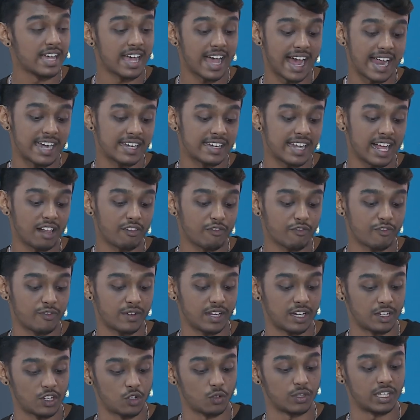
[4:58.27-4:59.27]
and delve
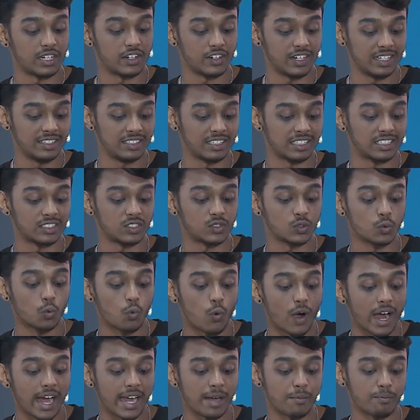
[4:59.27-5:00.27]
into the reasons
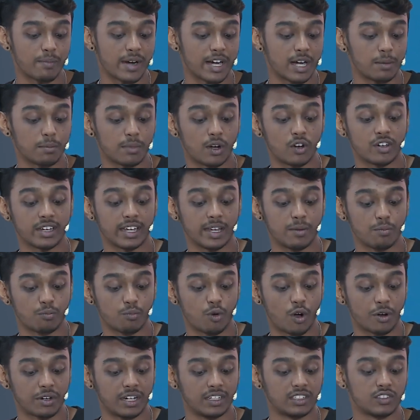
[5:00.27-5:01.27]
why paramount
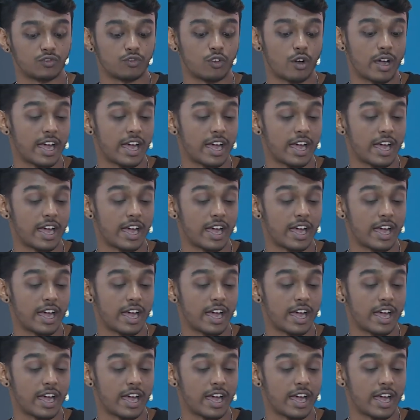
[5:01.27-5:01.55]
importance for